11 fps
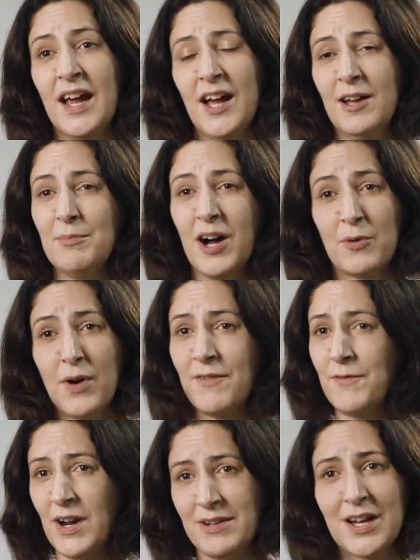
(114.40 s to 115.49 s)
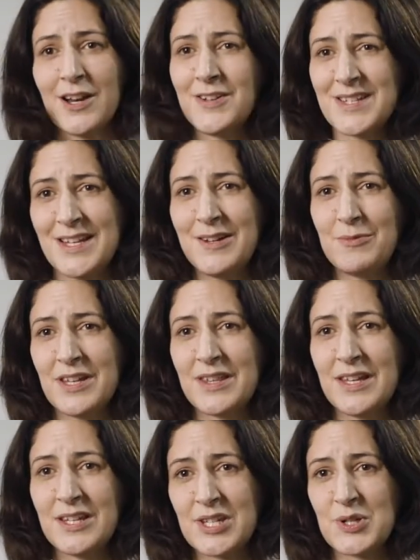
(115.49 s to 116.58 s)
I work very closely with
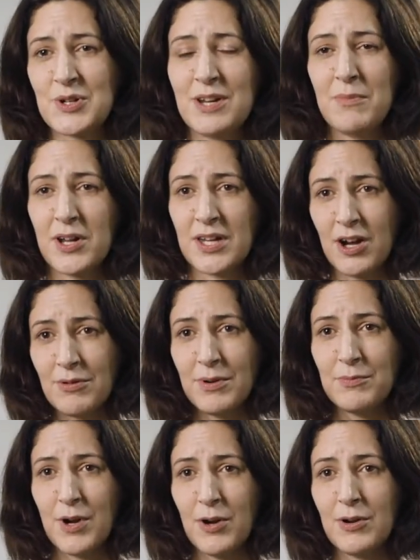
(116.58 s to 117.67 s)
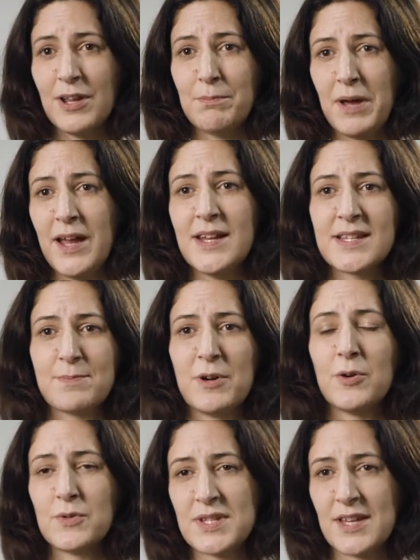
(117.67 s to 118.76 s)
industry in my current role at BEIS,
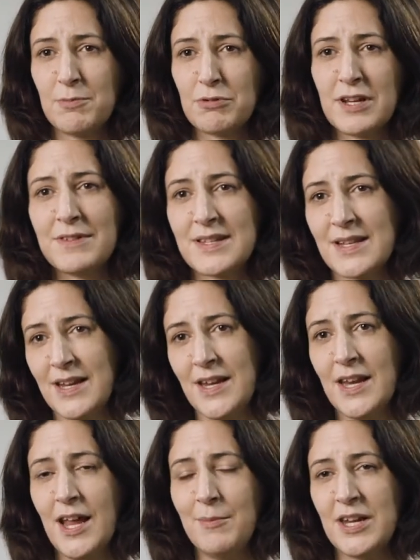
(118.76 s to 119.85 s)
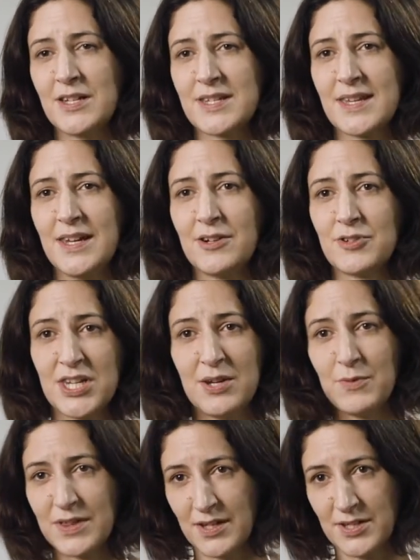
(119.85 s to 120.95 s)
but also previously in MHCLG
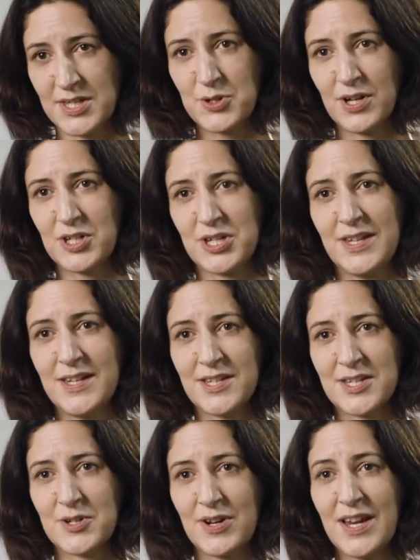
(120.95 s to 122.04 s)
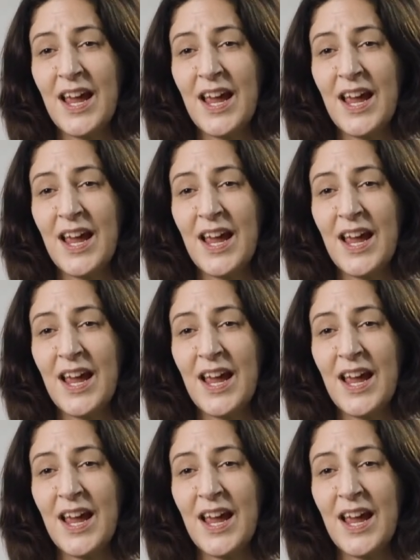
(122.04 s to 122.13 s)
with the construction industry.